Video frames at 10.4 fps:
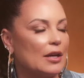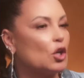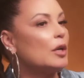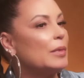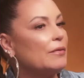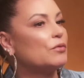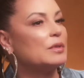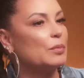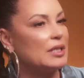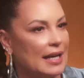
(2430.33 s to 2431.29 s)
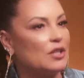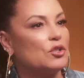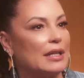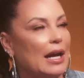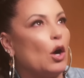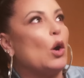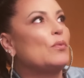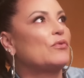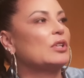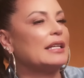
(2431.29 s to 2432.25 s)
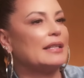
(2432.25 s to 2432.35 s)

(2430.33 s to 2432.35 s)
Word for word: could be potentially, hopefully,